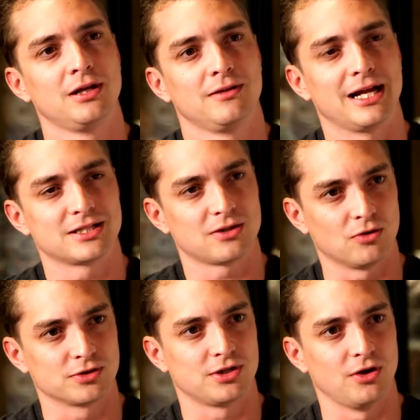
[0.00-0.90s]
that's
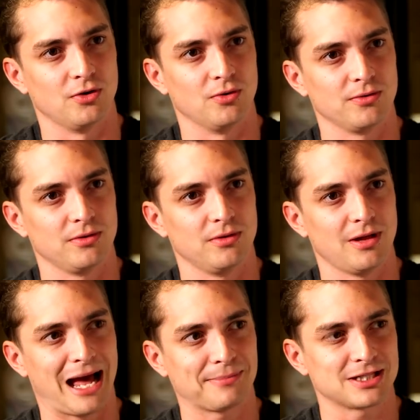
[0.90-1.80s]
also
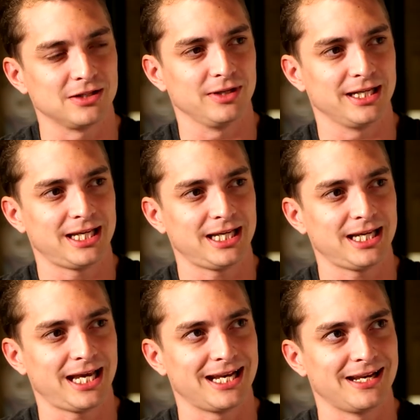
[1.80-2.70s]
absolutely key
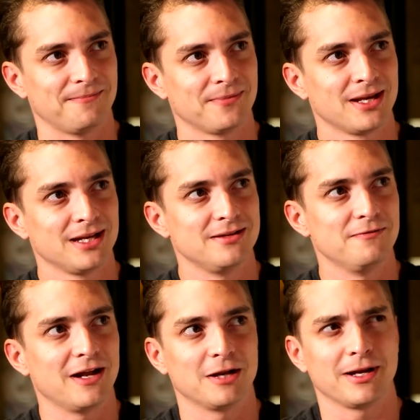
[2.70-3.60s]
in
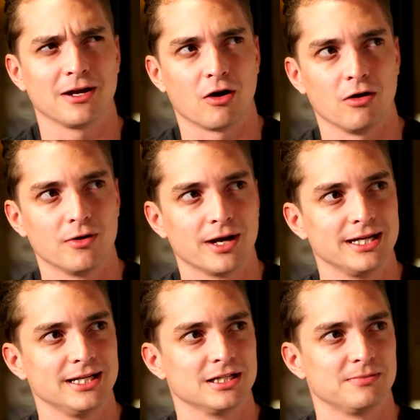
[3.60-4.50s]
developing our own
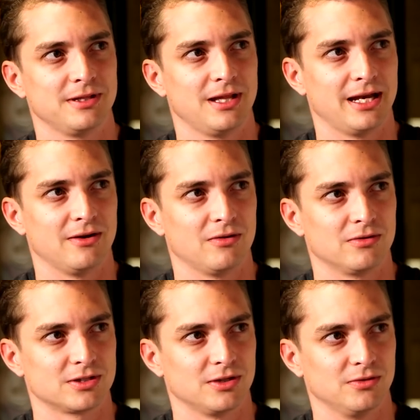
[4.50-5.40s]
ideas, but then
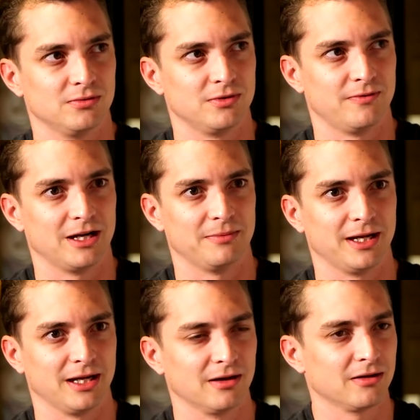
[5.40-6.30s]
also
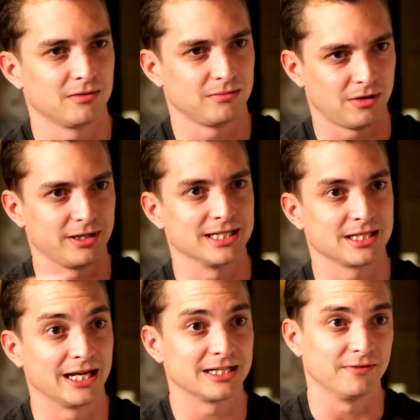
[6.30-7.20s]
developing ideas
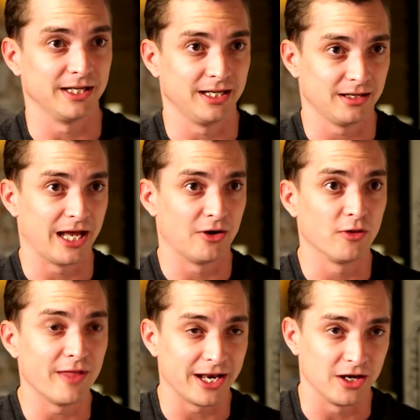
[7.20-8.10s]
collectively. And
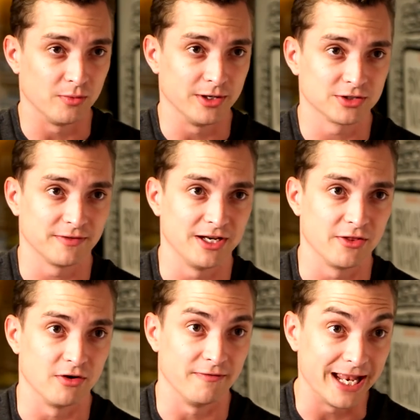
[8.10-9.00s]
on that note, we also have
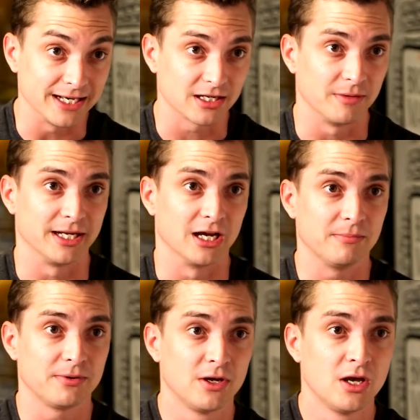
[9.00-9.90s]
another event coming
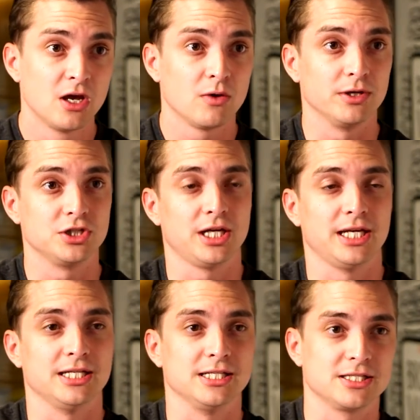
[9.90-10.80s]
up, which
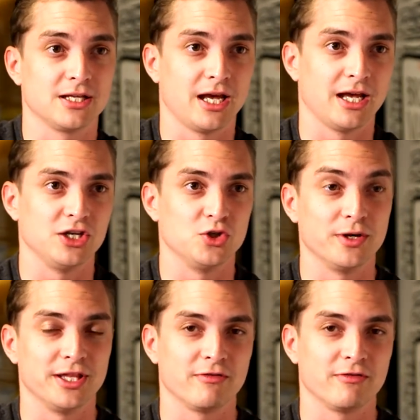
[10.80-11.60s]
is uh, Join the